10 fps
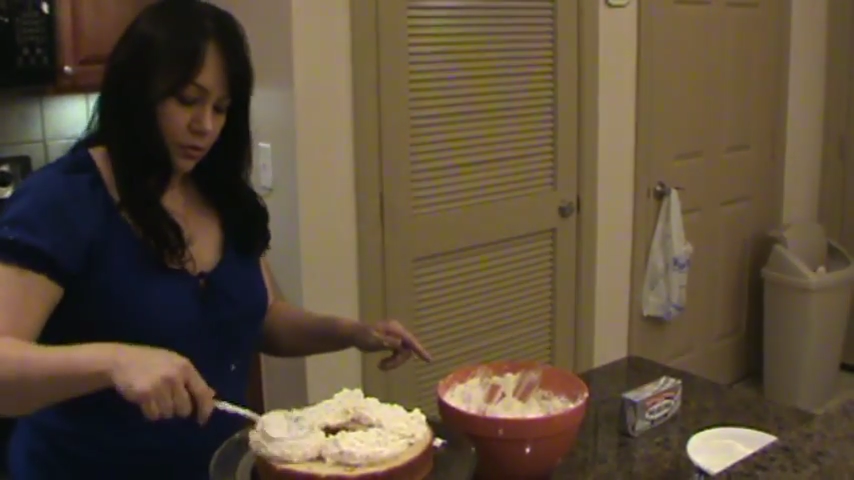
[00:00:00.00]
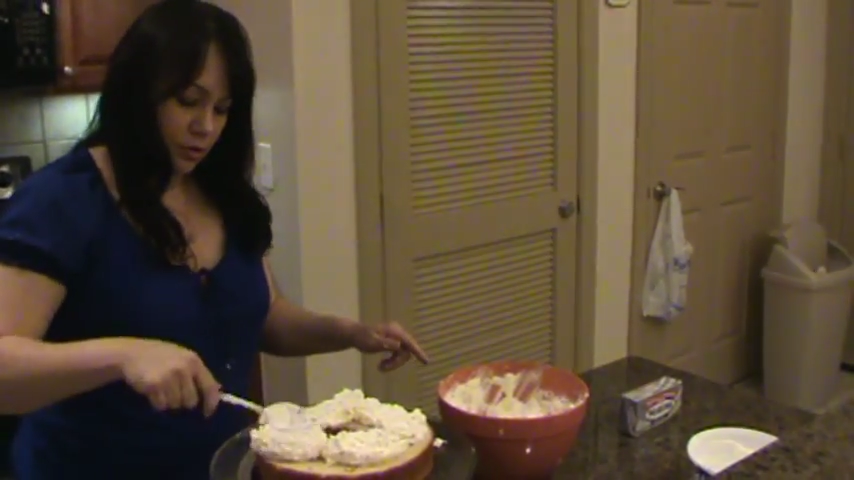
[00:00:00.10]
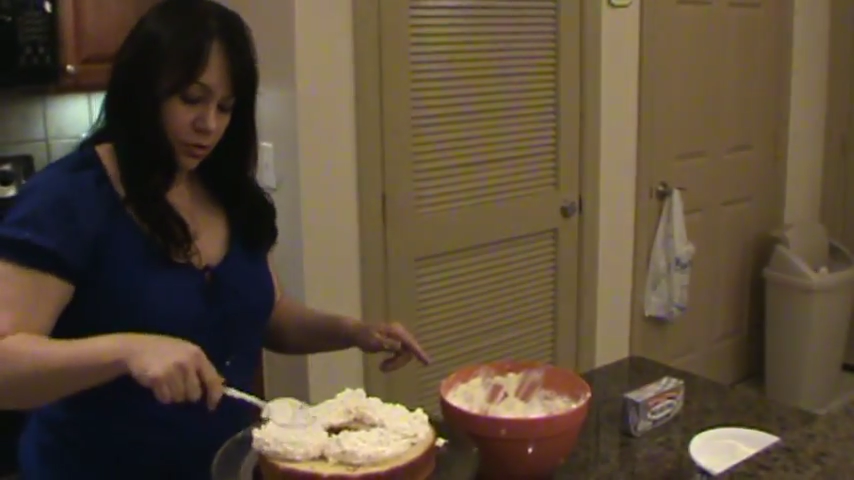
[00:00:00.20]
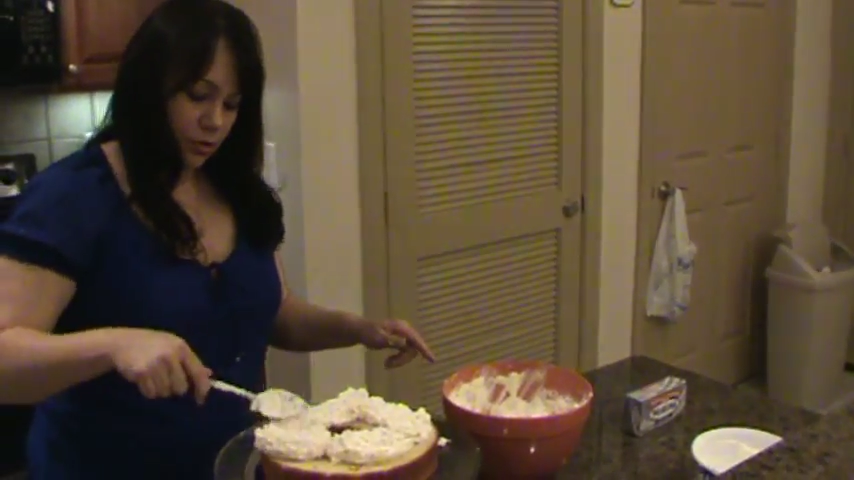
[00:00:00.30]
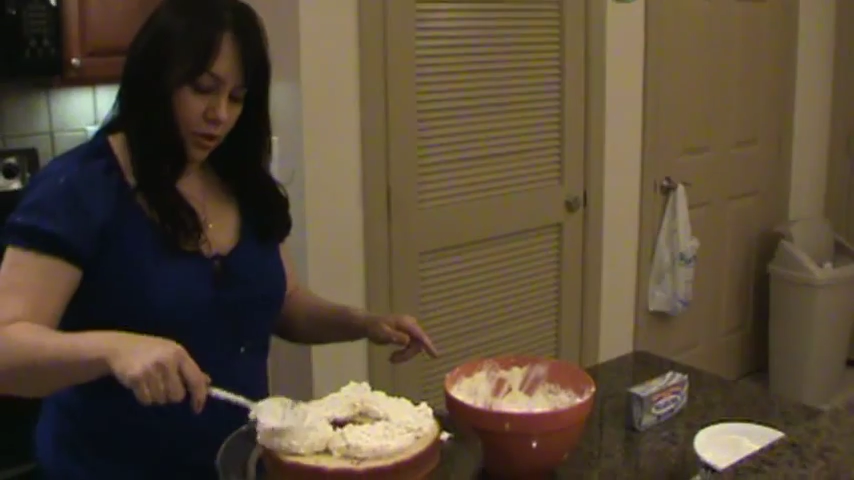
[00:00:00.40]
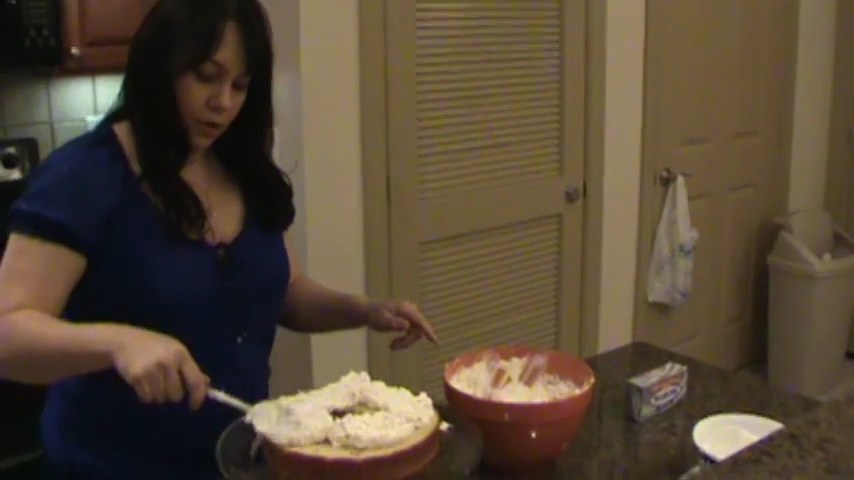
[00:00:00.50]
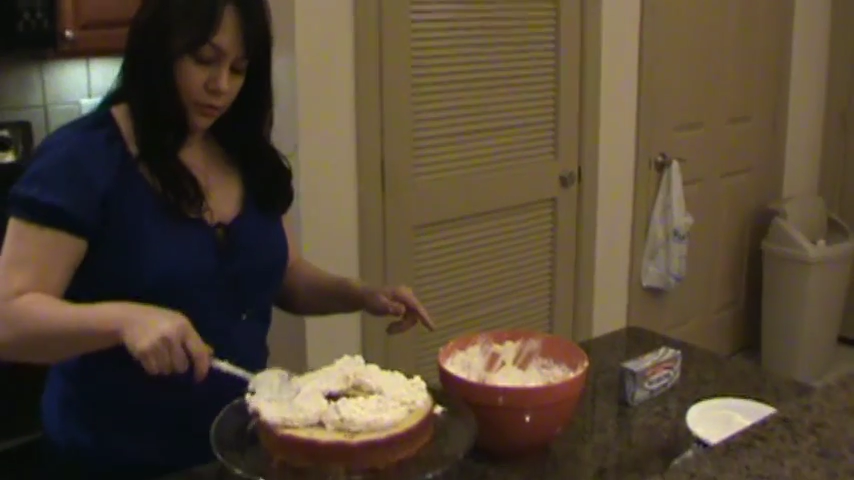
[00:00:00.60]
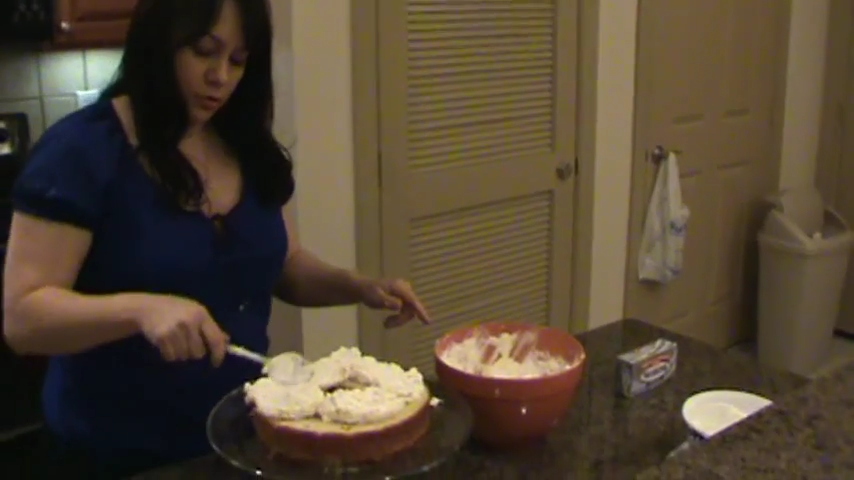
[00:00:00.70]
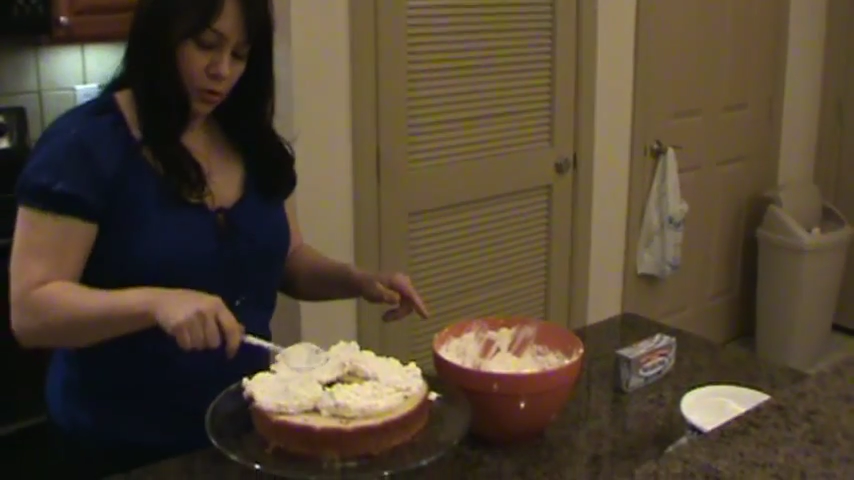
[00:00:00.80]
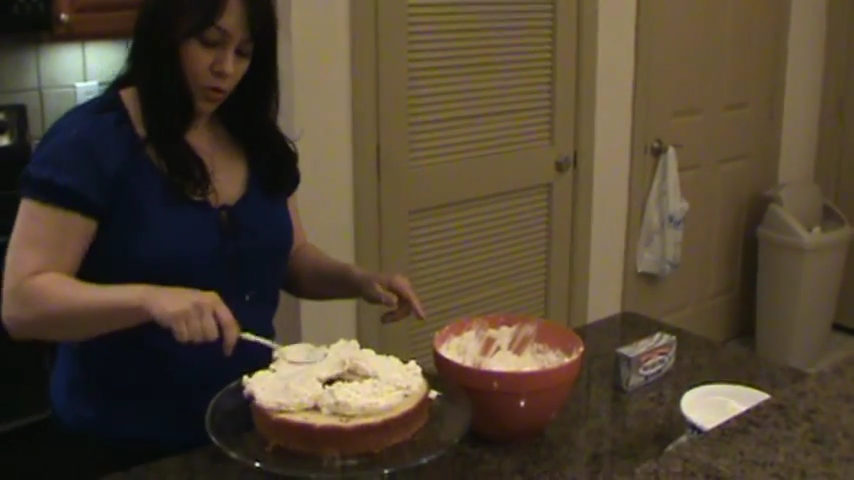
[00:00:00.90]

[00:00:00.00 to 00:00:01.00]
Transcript: until it covers the